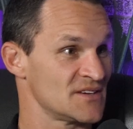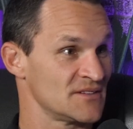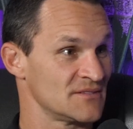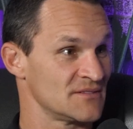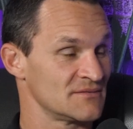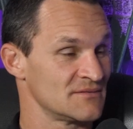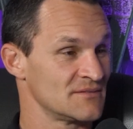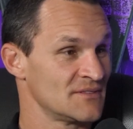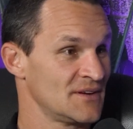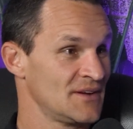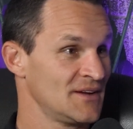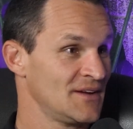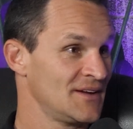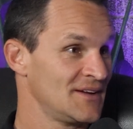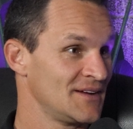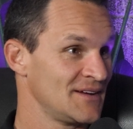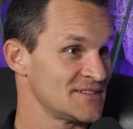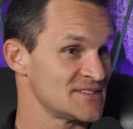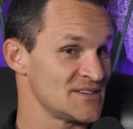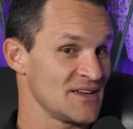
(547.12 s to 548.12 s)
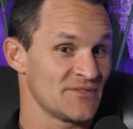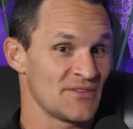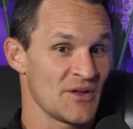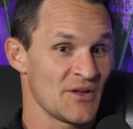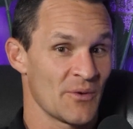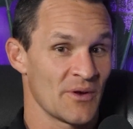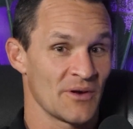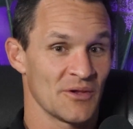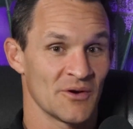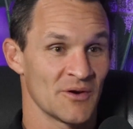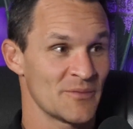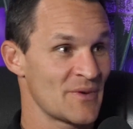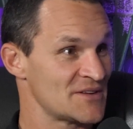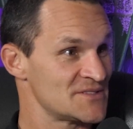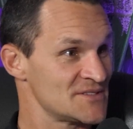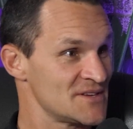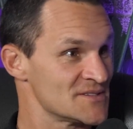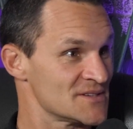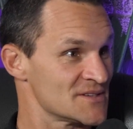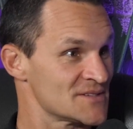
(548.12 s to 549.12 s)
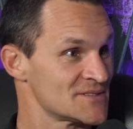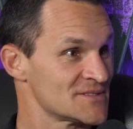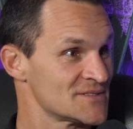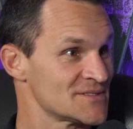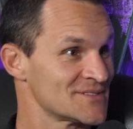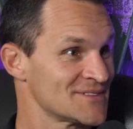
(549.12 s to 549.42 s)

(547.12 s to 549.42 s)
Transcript: and see if they want to learn about Jesus.